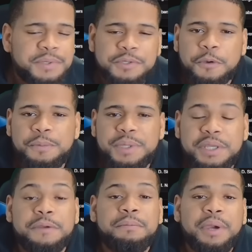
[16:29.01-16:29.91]
he's going to be
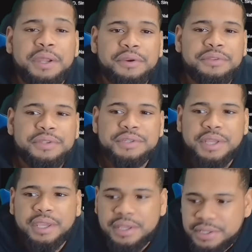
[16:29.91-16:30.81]
getting better, and then it's
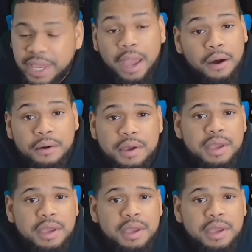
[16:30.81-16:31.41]
like, he's out.